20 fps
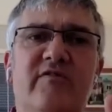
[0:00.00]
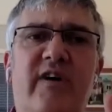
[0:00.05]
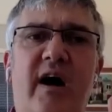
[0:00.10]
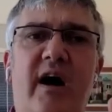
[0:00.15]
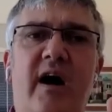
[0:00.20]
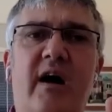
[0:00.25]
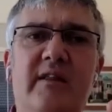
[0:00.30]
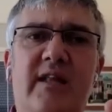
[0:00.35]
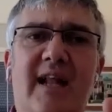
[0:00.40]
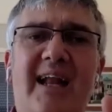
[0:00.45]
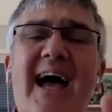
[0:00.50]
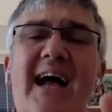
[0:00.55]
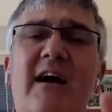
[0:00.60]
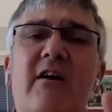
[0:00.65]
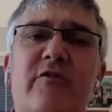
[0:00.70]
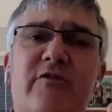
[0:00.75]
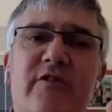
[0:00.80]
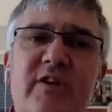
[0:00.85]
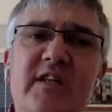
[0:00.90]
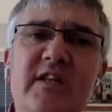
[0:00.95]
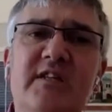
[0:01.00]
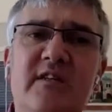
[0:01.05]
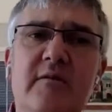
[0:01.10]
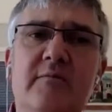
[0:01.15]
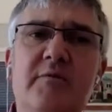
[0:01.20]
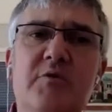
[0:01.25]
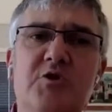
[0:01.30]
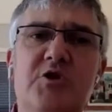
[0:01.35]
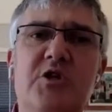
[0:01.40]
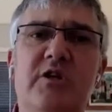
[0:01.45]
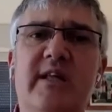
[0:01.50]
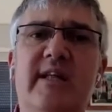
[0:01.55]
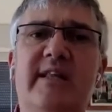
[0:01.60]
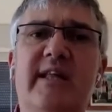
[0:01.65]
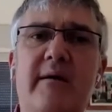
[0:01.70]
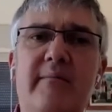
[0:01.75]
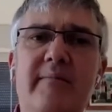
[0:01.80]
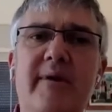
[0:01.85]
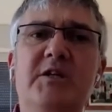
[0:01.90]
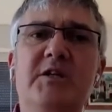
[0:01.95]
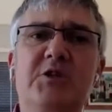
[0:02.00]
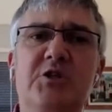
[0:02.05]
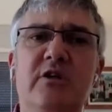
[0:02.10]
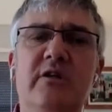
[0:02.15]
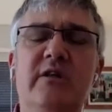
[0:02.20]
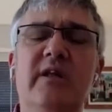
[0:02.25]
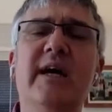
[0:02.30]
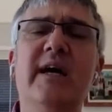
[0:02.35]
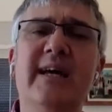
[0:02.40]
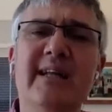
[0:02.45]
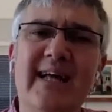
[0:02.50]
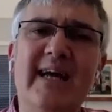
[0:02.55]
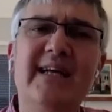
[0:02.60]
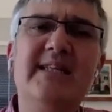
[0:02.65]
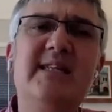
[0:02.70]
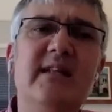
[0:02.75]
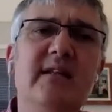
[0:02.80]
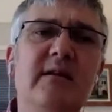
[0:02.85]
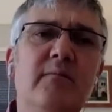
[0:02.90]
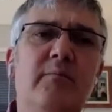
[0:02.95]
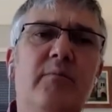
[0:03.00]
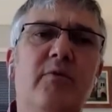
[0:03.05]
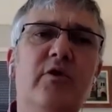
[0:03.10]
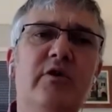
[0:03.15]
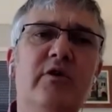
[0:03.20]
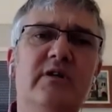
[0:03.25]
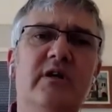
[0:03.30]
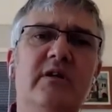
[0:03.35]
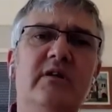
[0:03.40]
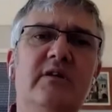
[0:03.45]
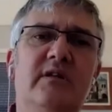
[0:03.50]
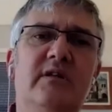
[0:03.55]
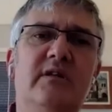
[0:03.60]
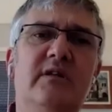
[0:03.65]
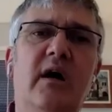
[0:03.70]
the lack of redistribution that I mentioned, that's an important